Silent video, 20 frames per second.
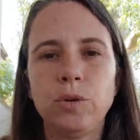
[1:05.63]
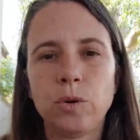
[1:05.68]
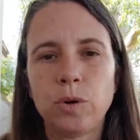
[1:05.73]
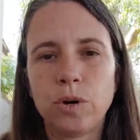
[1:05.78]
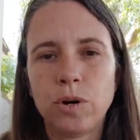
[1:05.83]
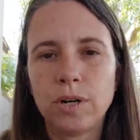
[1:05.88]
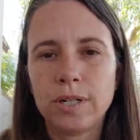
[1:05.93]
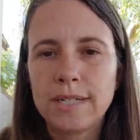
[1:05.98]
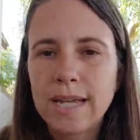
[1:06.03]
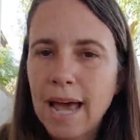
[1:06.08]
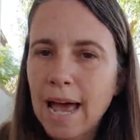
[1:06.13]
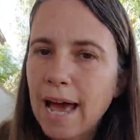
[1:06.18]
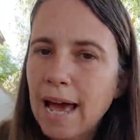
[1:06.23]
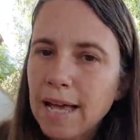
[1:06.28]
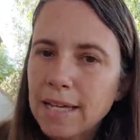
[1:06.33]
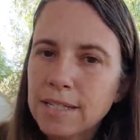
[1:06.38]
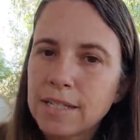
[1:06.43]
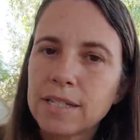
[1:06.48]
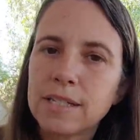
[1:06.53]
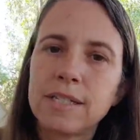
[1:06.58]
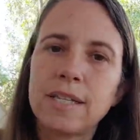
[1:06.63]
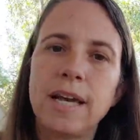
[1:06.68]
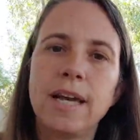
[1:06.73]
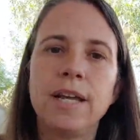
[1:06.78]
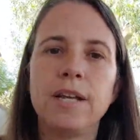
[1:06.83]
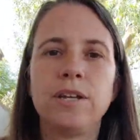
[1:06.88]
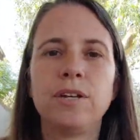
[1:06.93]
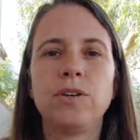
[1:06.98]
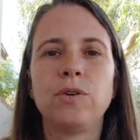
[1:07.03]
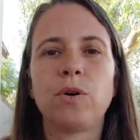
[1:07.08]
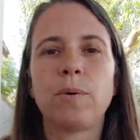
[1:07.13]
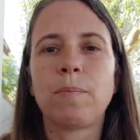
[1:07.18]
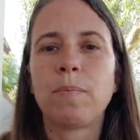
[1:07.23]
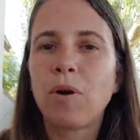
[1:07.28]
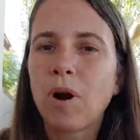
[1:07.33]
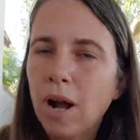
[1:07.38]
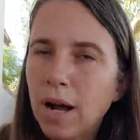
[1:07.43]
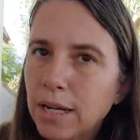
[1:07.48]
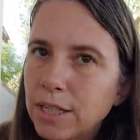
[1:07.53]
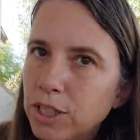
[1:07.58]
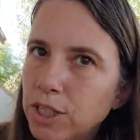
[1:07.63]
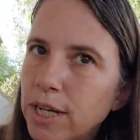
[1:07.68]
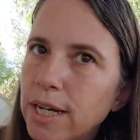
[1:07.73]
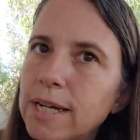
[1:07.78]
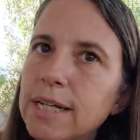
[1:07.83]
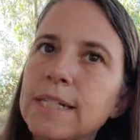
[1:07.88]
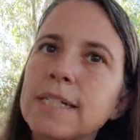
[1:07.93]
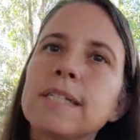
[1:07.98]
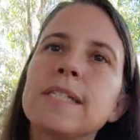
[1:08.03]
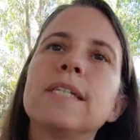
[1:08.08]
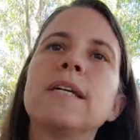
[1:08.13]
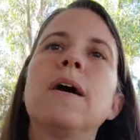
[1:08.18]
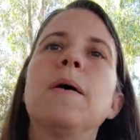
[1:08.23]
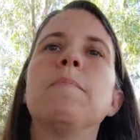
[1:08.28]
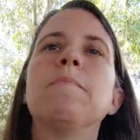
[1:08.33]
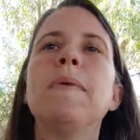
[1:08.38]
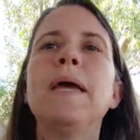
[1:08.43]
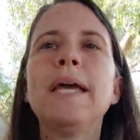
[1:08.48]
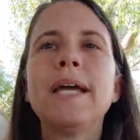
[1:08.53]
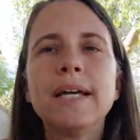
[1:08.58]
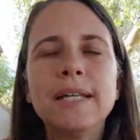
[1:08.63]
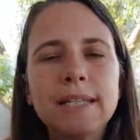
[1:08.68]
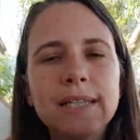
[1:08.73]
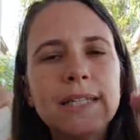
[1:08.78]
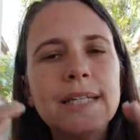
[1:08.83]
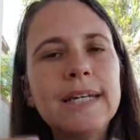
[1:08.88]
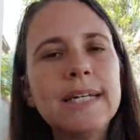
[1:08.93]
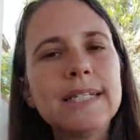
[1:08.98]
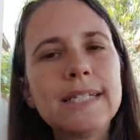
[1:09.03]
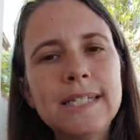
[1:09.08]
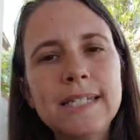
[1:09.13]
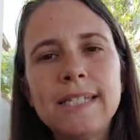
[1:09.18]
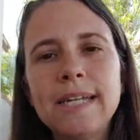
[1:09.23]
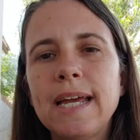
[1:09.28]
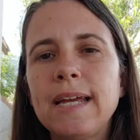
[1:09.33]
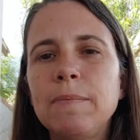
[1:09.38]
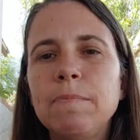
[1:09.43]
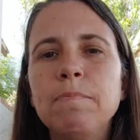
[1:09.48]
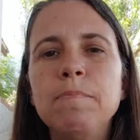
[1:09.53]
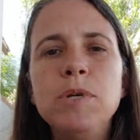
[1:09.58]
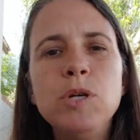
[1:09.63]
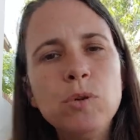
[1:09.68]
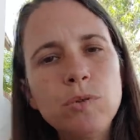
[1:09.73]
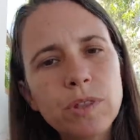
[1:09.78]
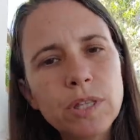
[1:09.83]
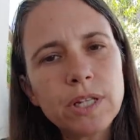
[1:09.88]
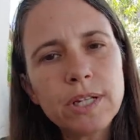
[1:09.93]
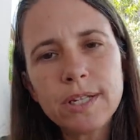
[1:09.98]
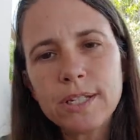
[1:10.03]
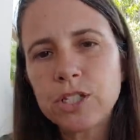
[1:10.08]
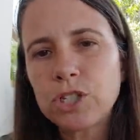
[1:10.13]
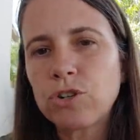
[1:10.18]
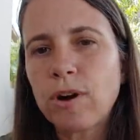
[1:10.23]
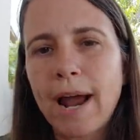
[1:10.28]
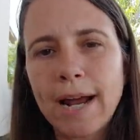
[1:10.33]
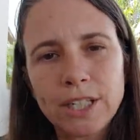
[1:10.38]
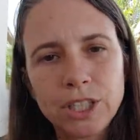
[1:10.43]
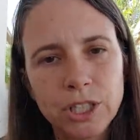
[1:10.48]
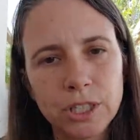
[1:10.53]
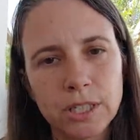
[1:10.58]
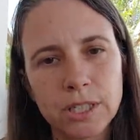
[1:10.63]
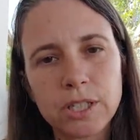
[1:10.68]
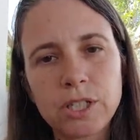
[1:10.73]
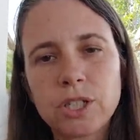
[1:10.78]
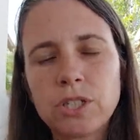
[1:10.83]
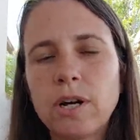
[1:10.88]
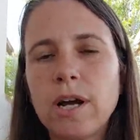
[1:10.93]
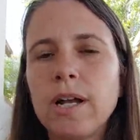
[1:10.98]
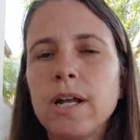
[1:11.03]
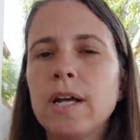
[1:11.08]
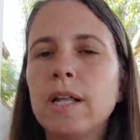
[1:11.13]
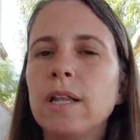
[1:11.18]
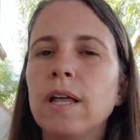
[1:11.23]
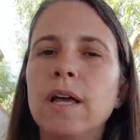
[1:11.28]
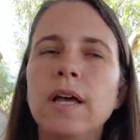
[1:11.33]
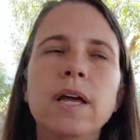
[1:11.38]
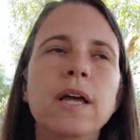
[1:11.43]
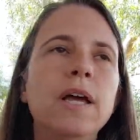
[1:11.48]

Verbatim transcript: your tasks and your projects. Make a list and mute the distractions. Try to